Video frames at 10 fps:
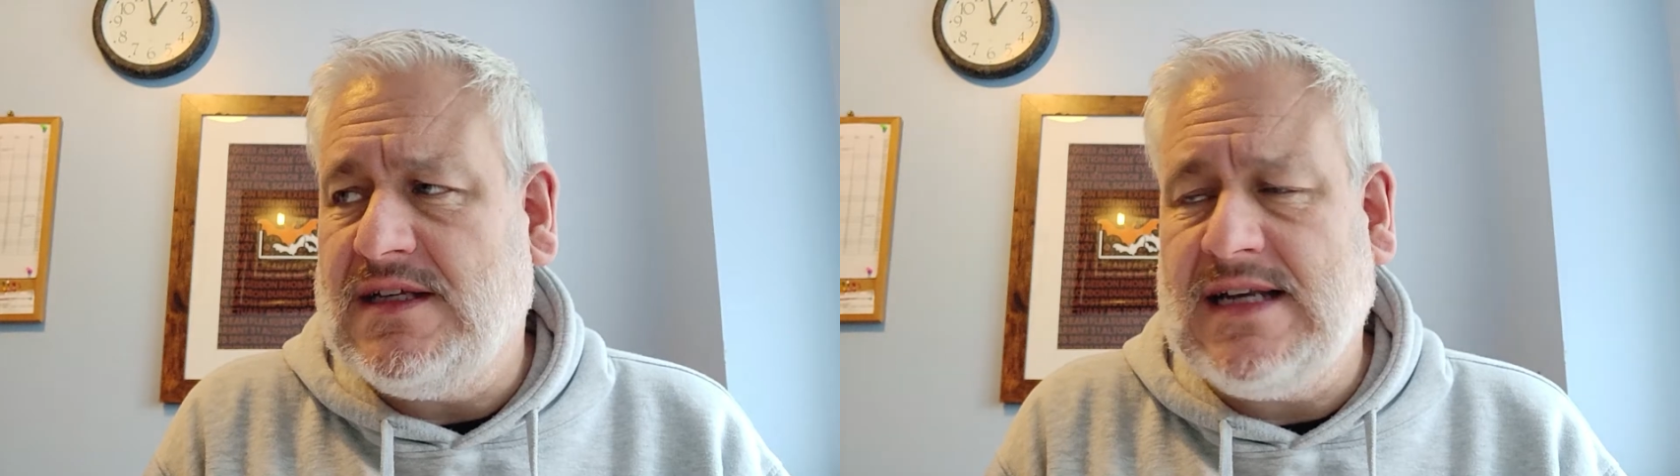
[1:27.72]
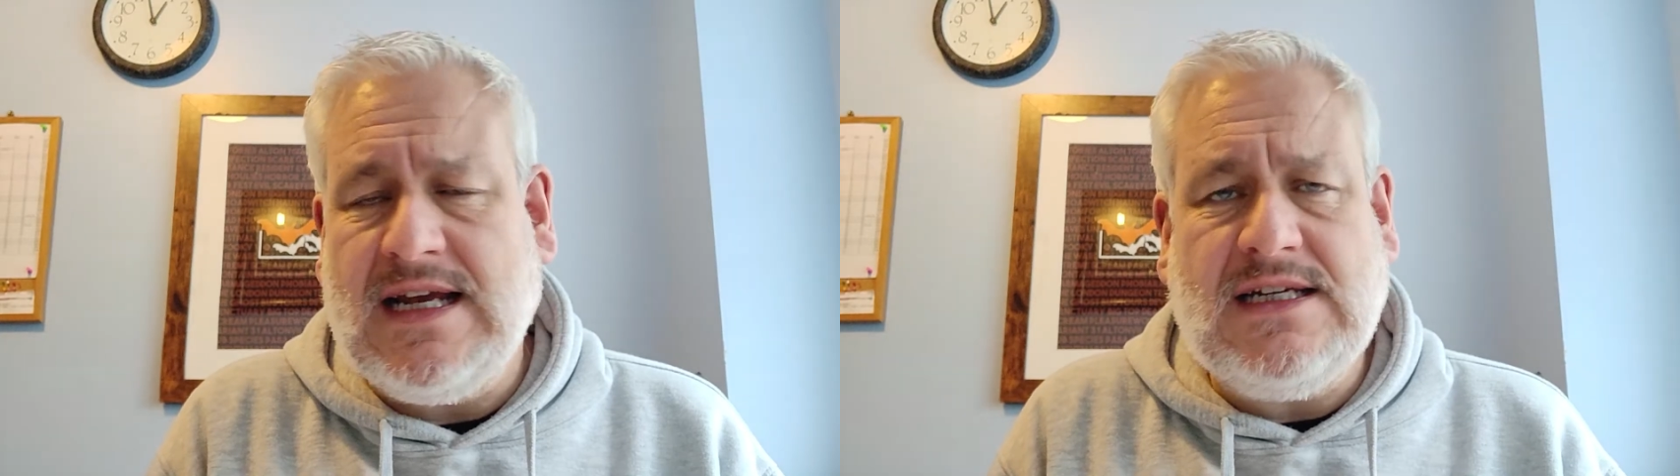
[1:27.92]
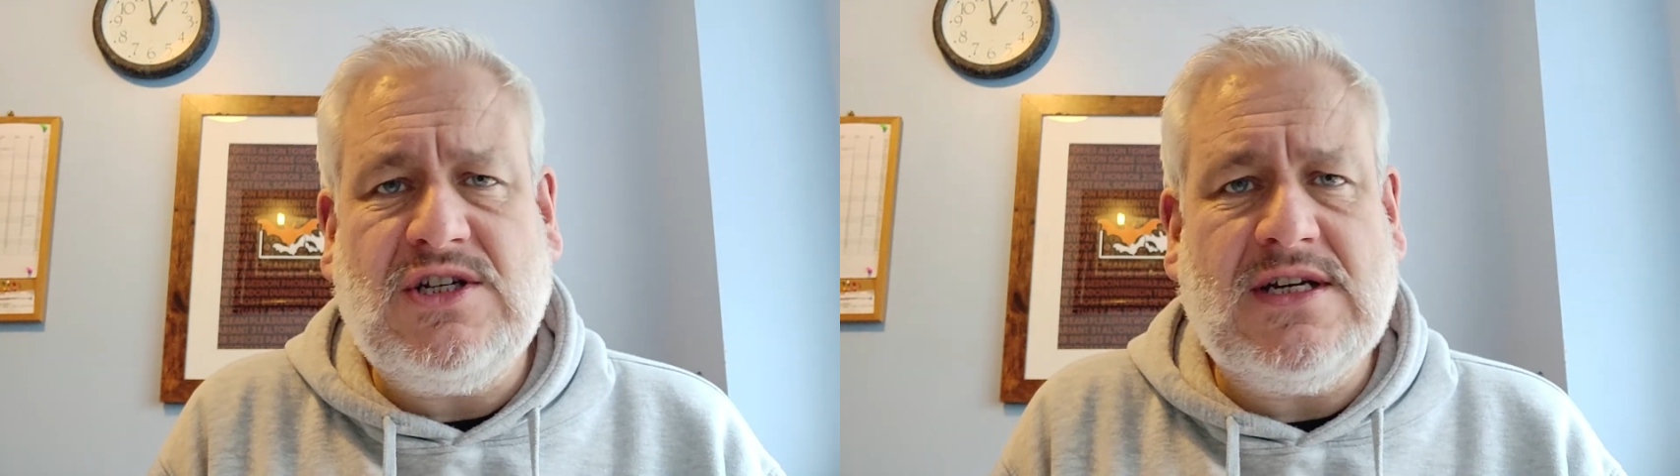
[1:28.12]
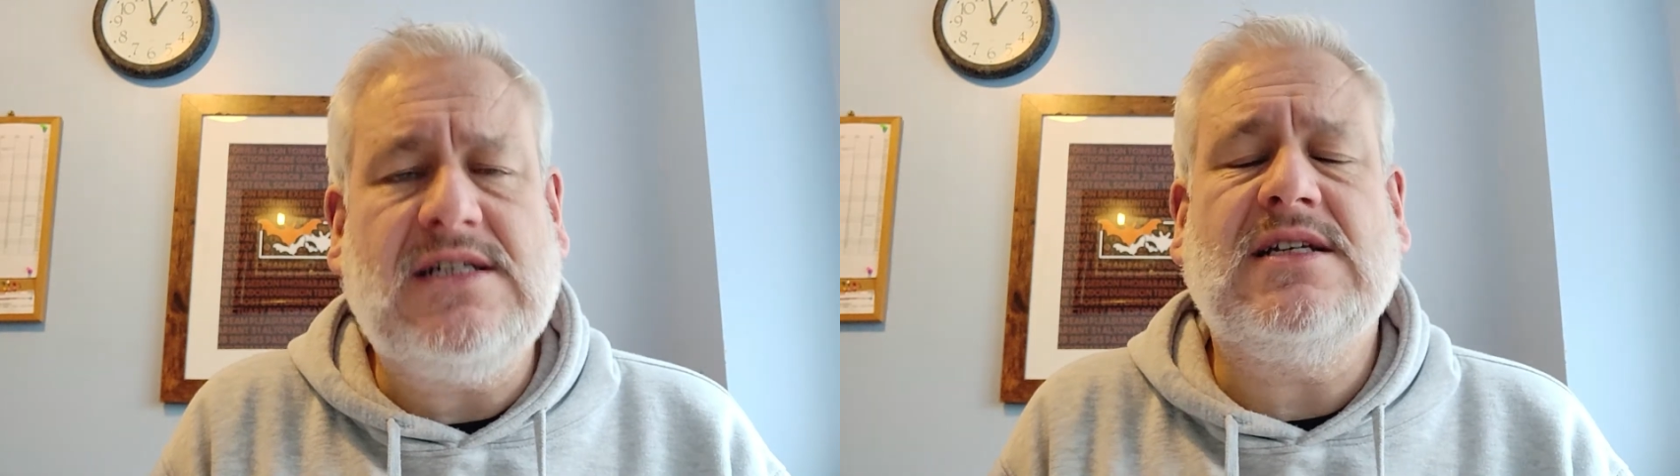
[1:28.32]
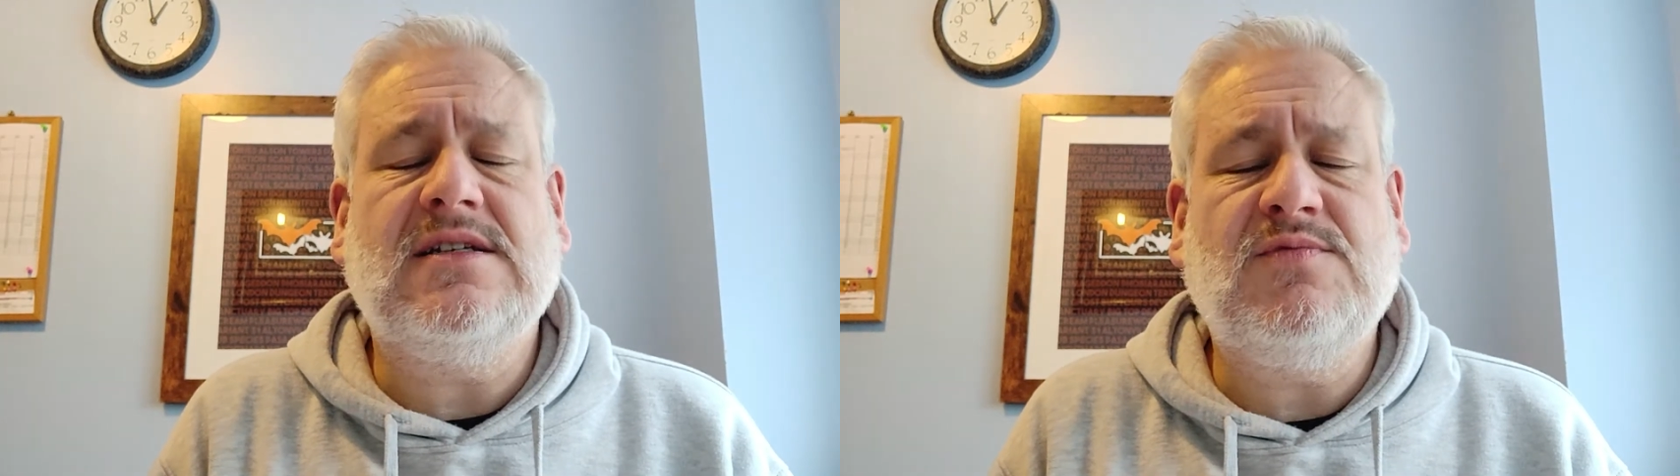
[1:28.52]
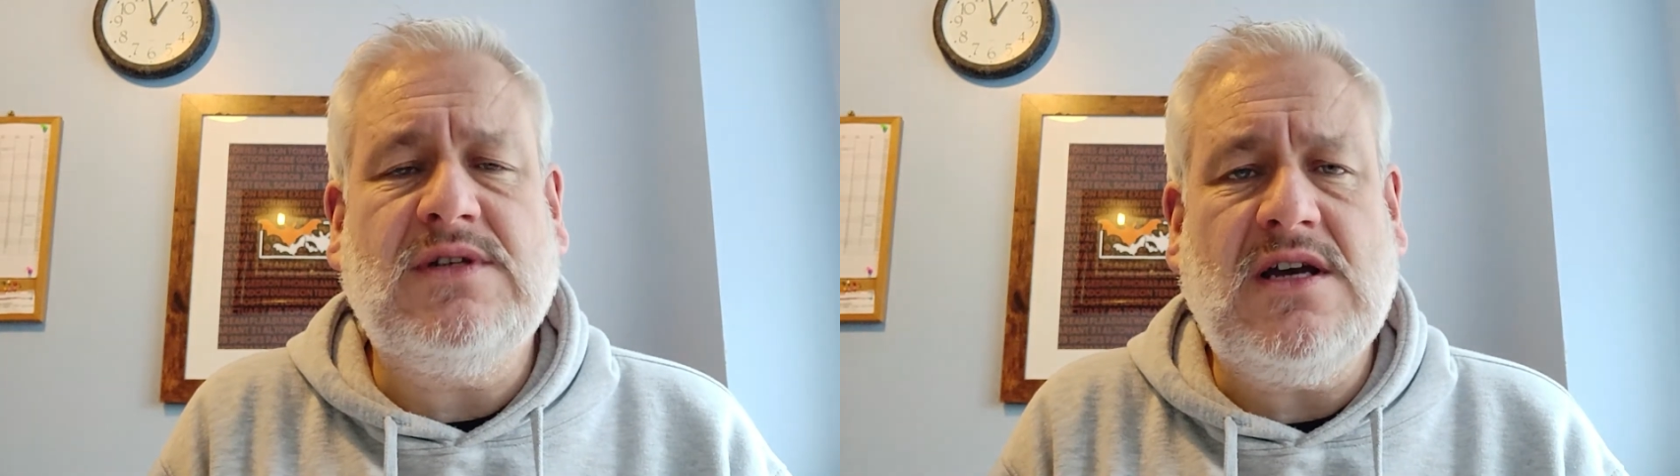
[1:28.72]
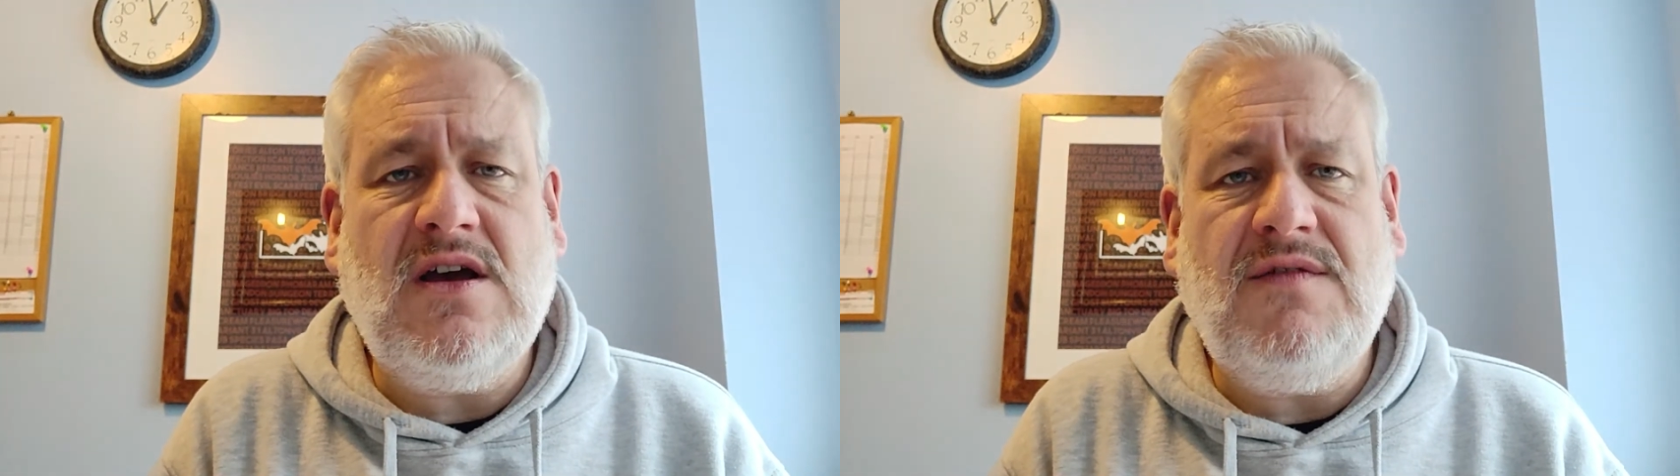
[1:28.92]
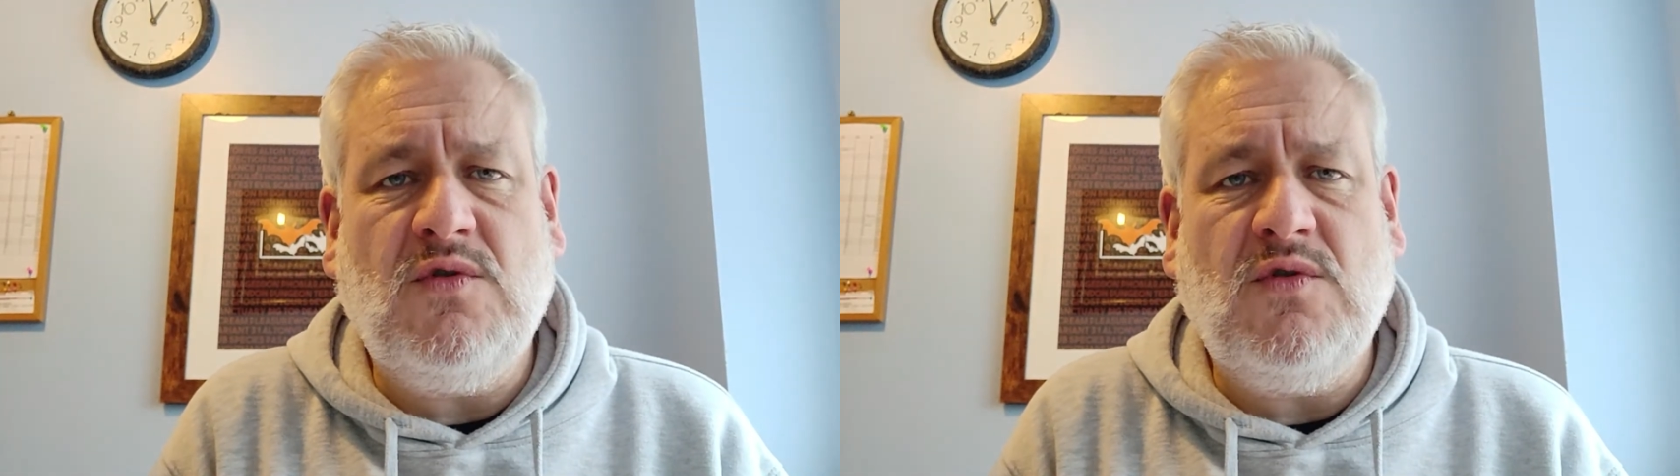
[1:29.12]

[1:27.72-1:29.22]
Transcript: That's Lady Chastity's Reserve,